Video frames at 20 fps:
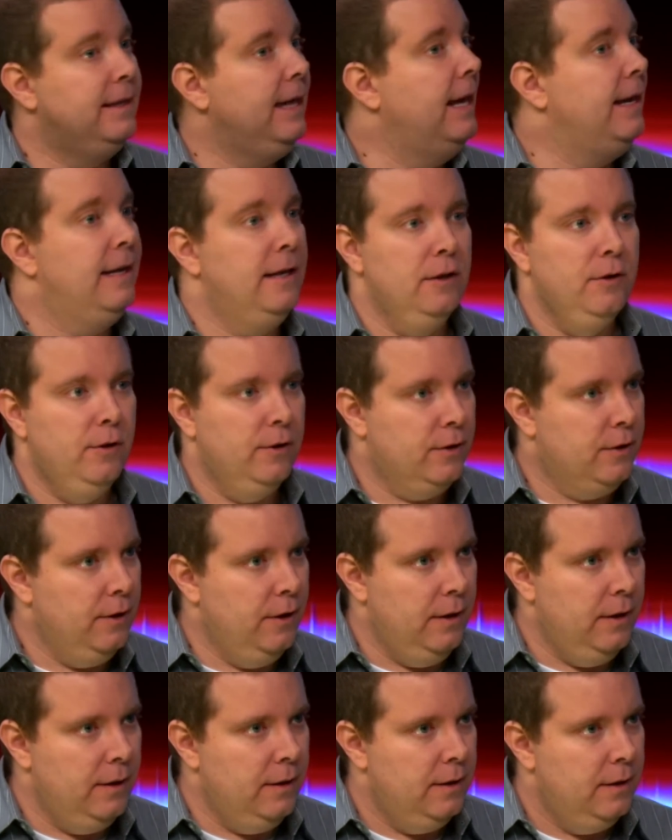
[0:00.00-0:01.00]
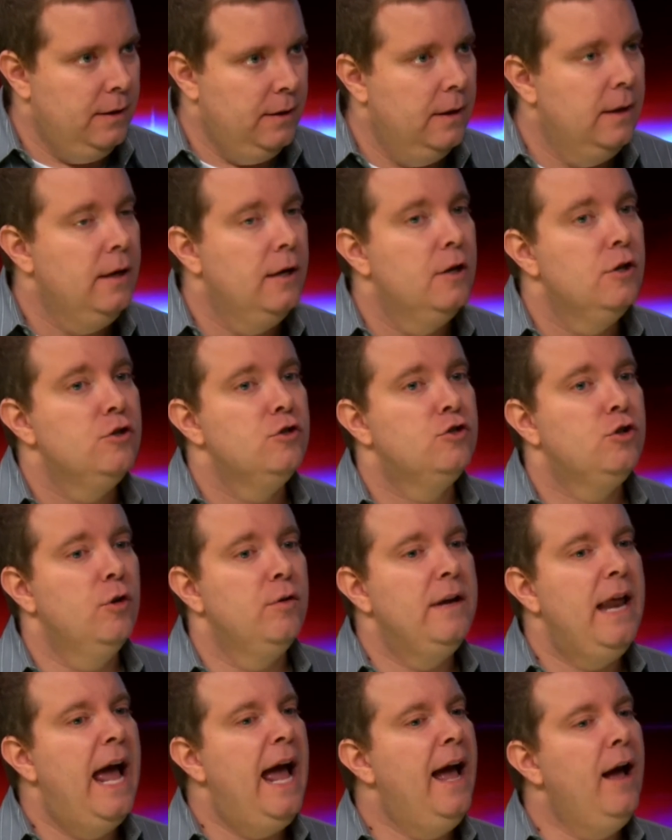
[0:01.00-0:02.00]
they didn't look good. Right. So
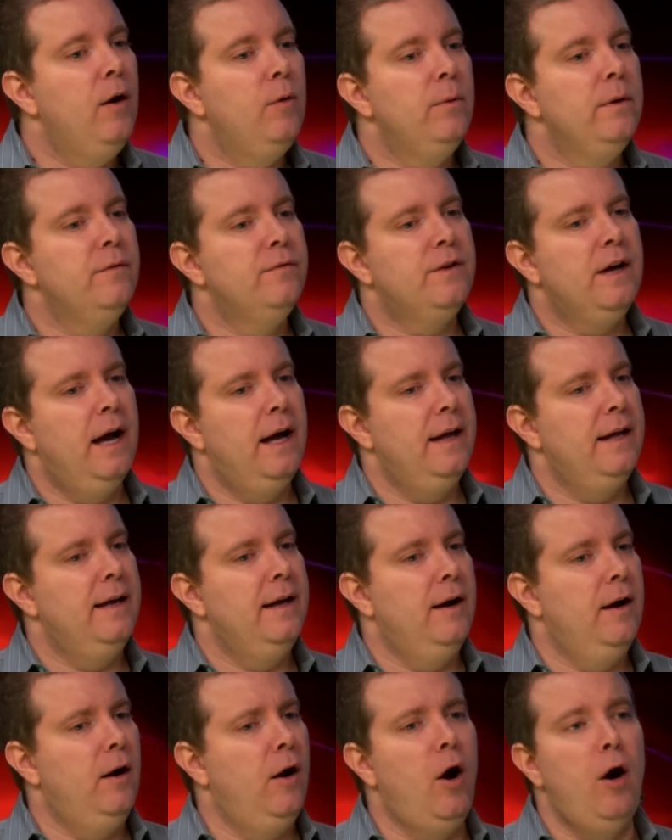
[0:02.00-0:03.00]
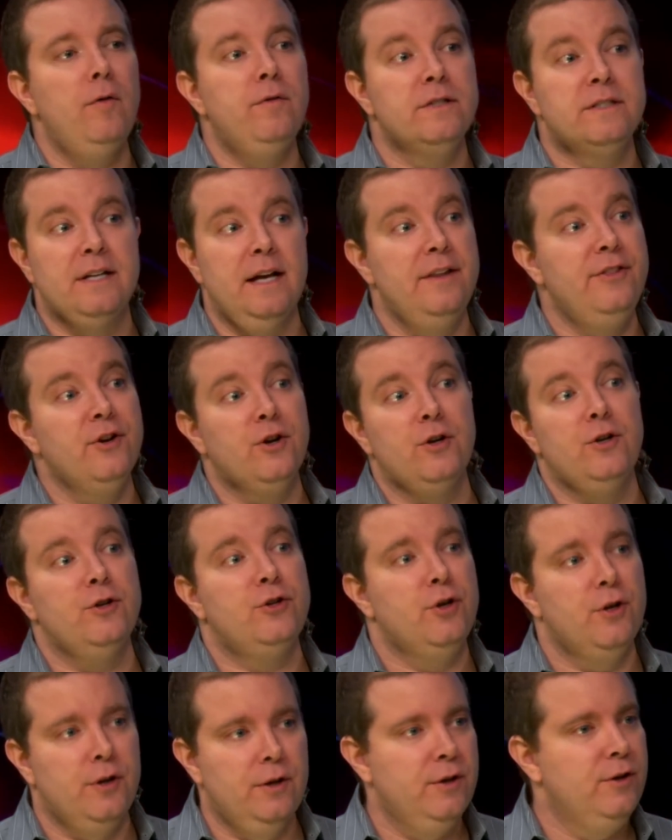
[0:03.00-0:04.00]
now we've got all of a sudden they're going
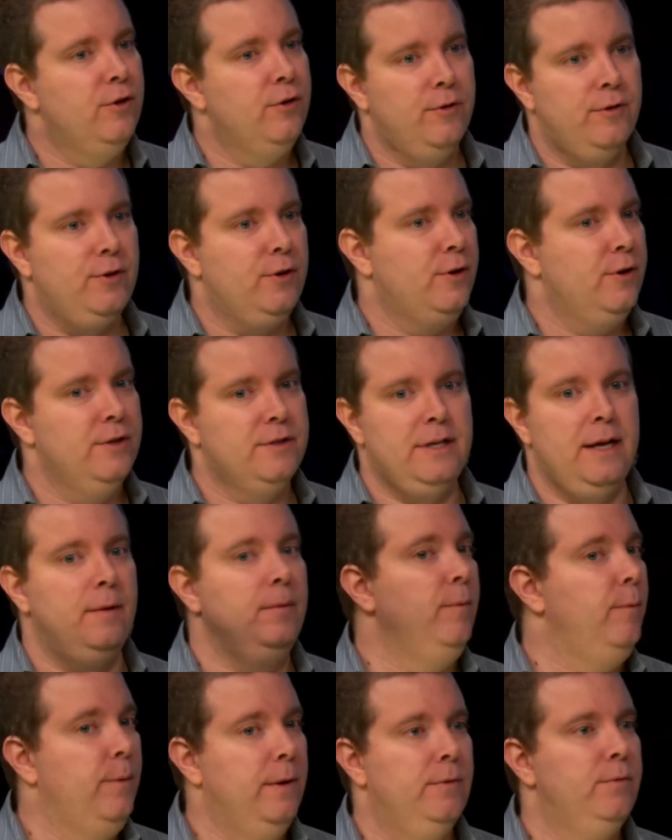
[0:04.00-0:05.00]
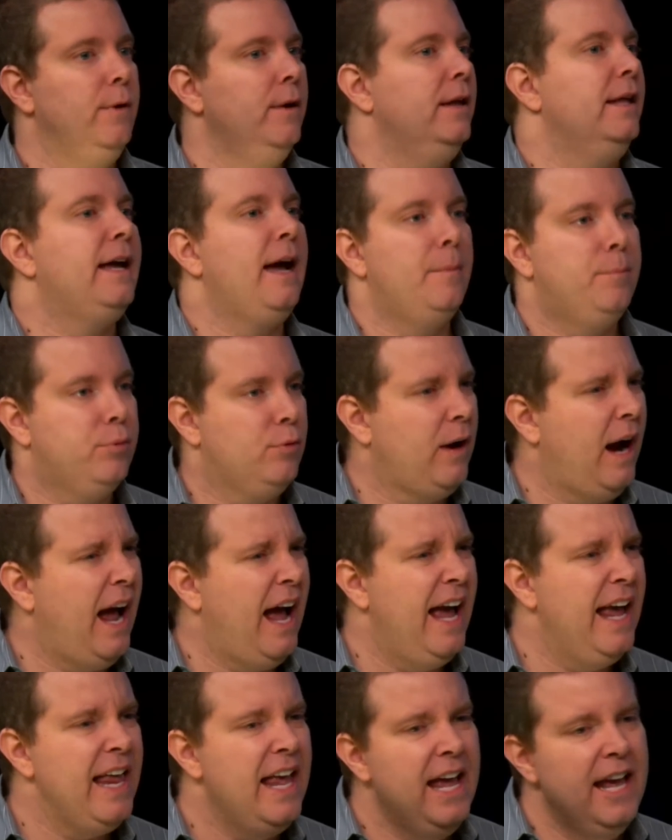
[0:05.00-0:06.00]
to turn. You know, they're going to say well, we really got
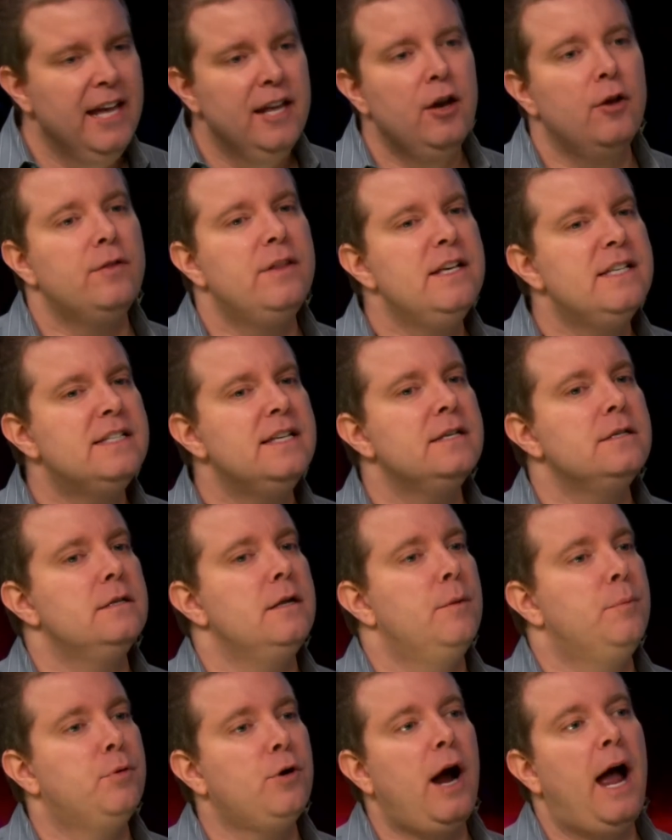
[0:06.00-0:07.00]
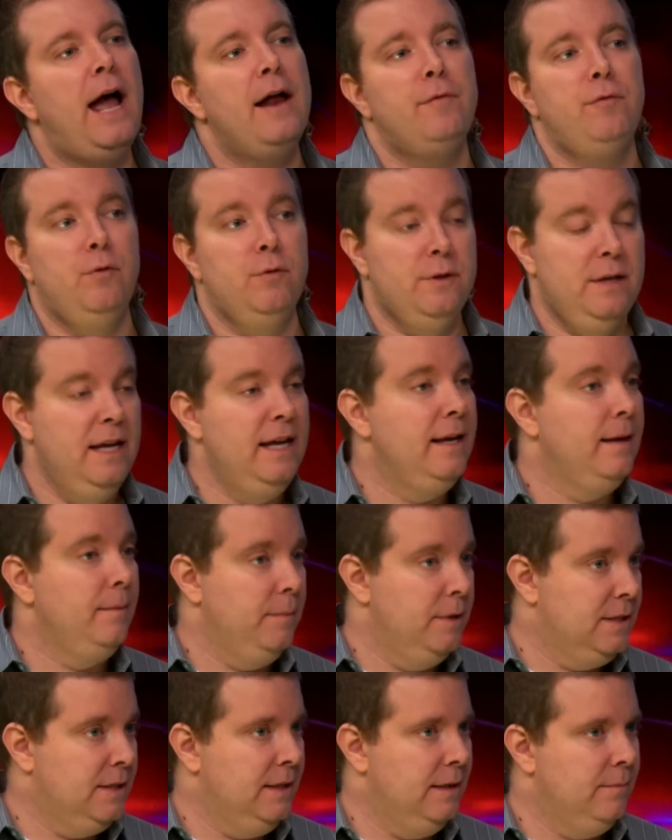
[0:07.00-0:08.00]
pride. You know, this isn't a prideful team.
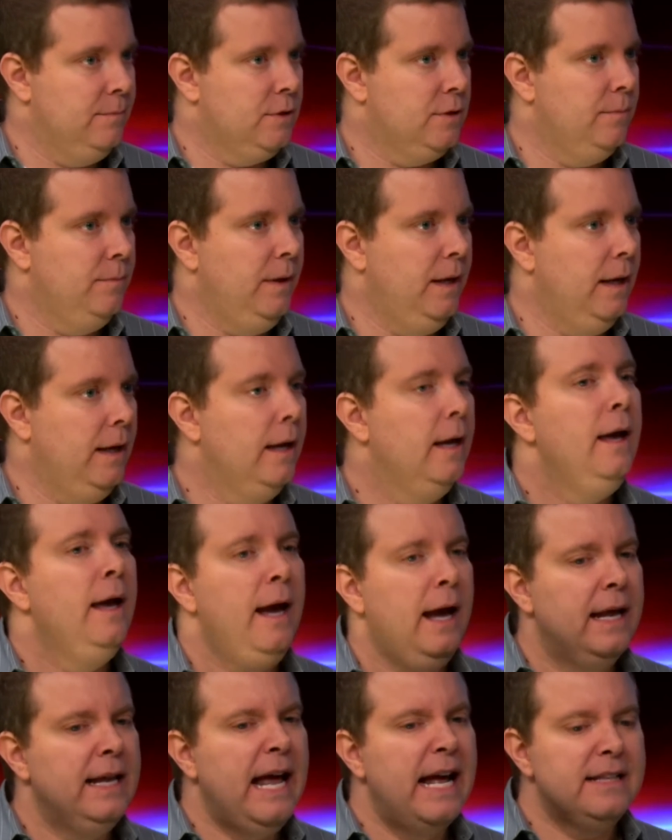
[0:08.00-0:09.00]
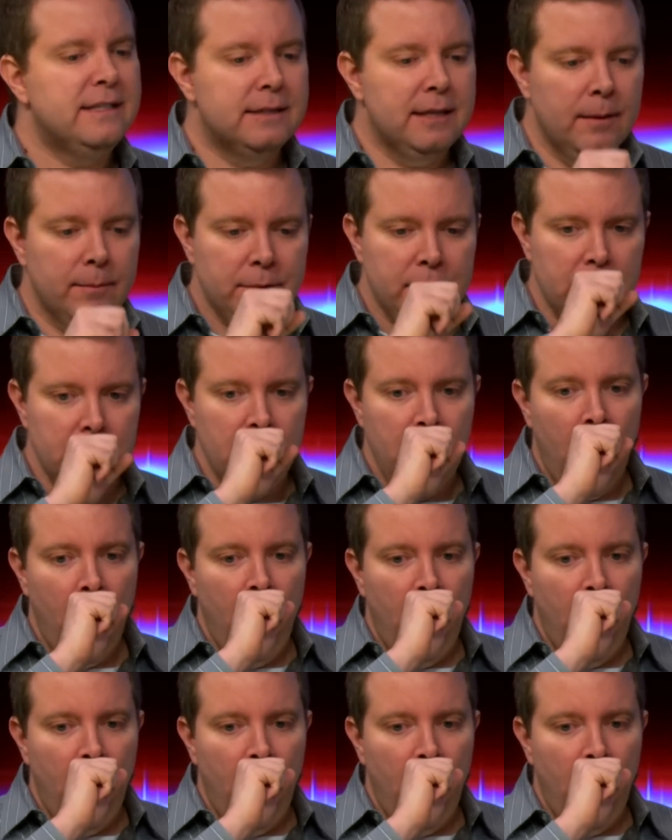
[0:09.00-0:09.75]
It seems to me, and that's something.